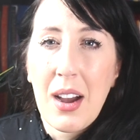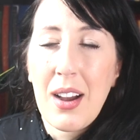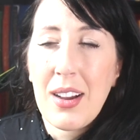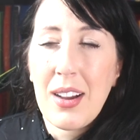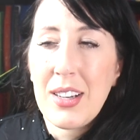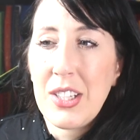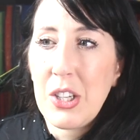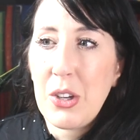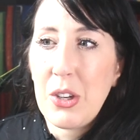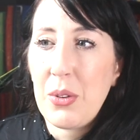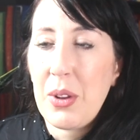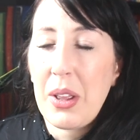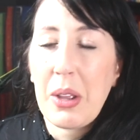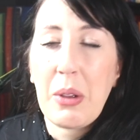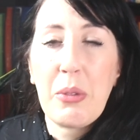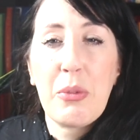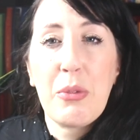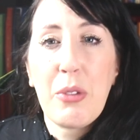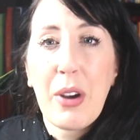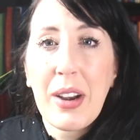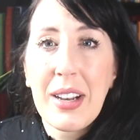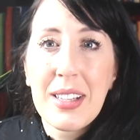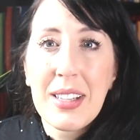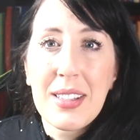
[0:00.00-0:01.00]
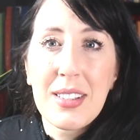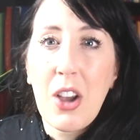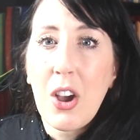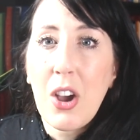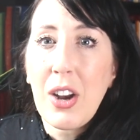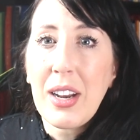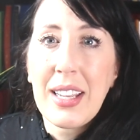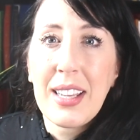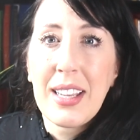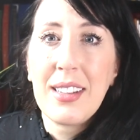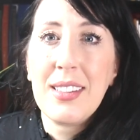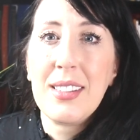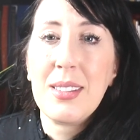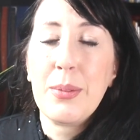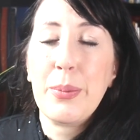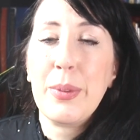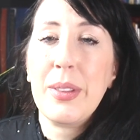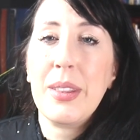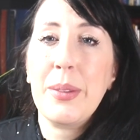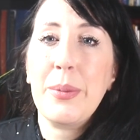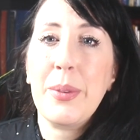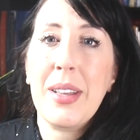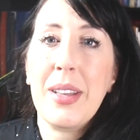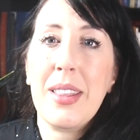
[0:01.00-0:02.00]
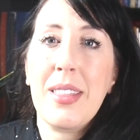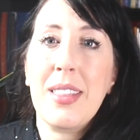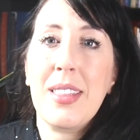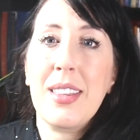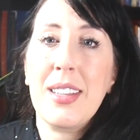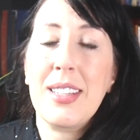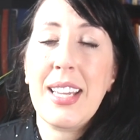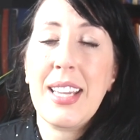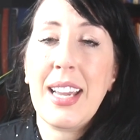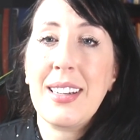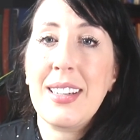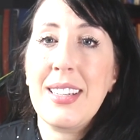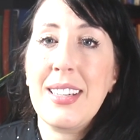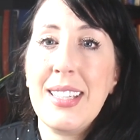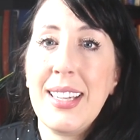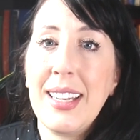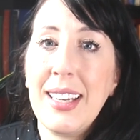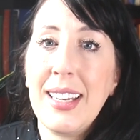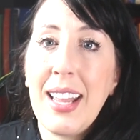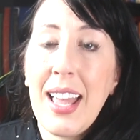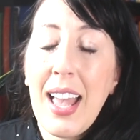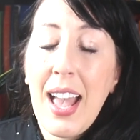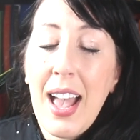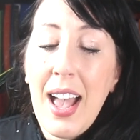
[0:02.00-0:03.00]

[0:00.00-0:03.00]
I don't know, like friends, colleagues with the technician.